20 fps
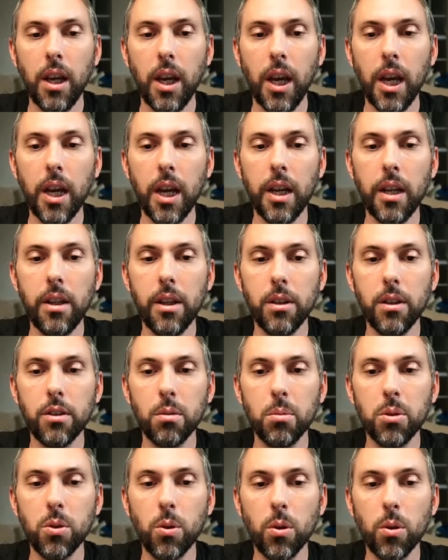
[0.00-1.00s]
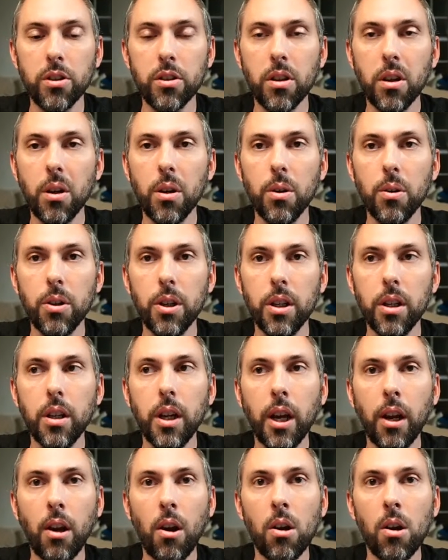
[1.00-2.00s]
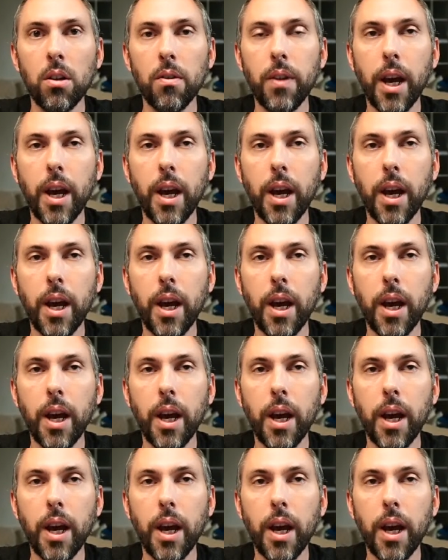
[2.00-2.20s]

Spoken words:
and there's some source code, and all of